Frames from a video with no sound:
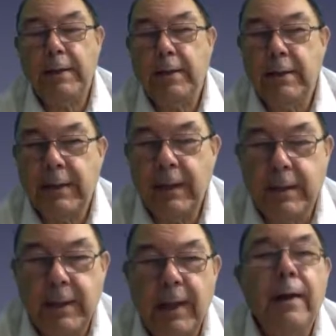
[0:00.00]

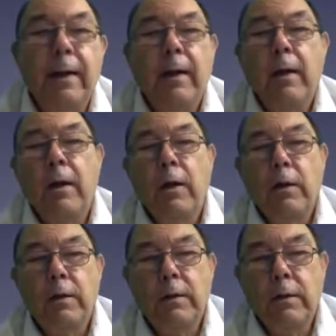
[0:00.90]
1860,
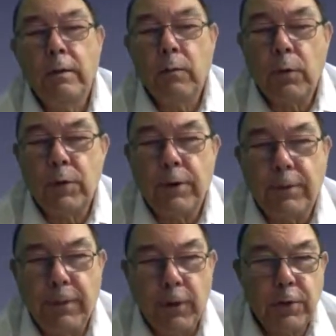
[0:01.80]
was the
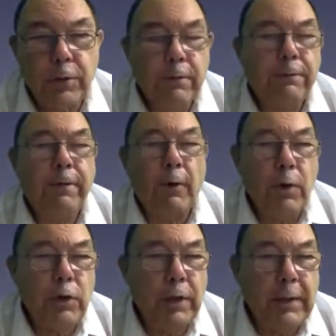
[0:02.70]
first
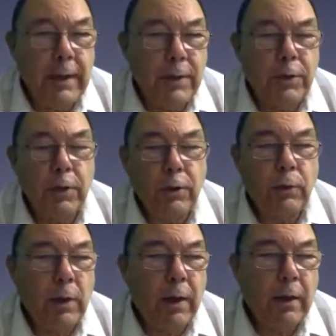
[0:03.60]
foraging
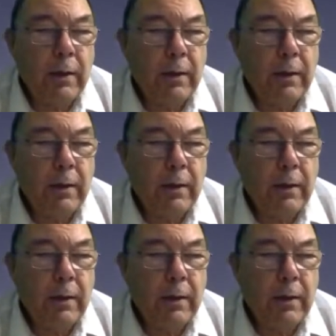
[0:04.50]
into